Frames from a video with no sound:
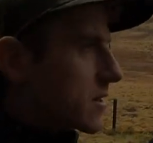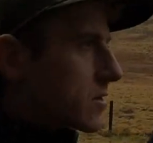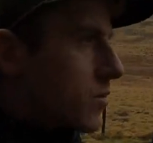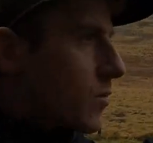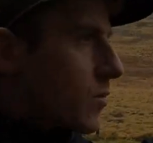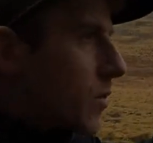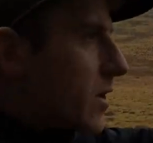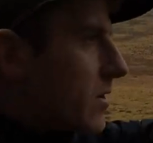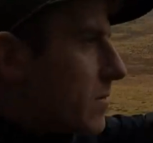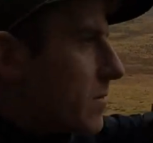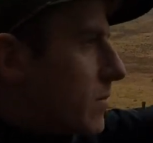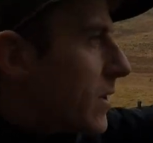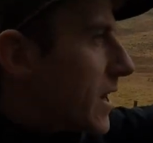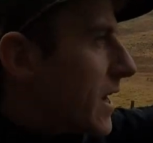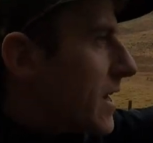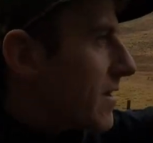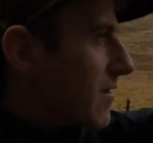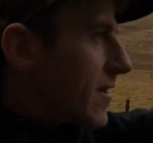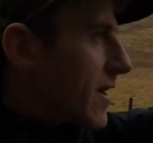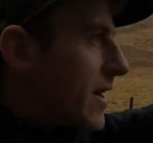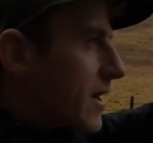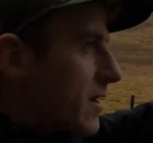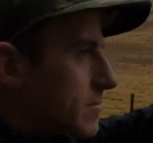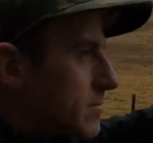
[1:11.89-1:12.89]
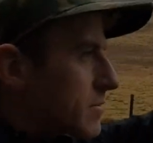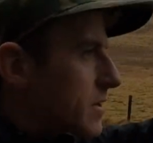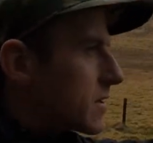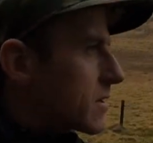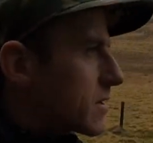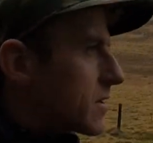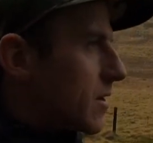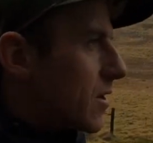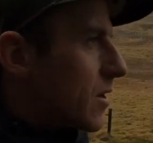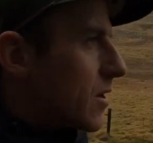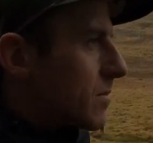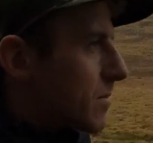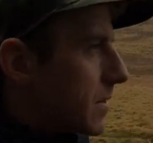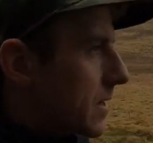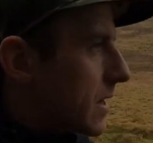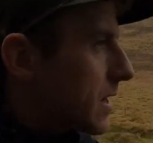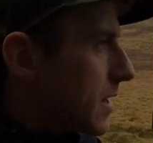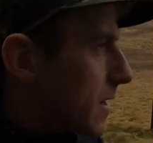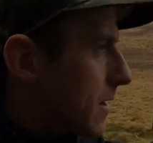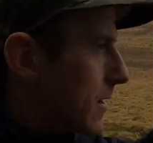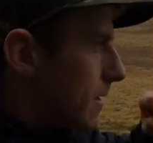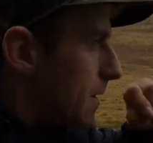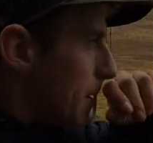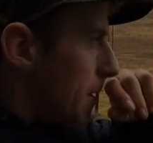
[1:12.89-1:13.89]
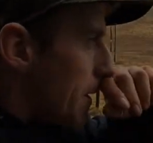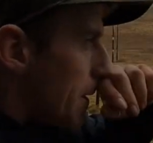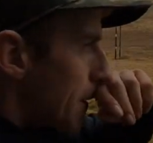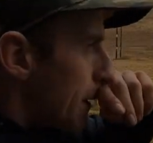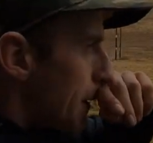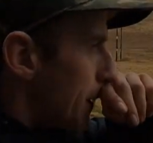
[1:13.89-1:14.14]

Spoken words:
It's one way right up to the top of here,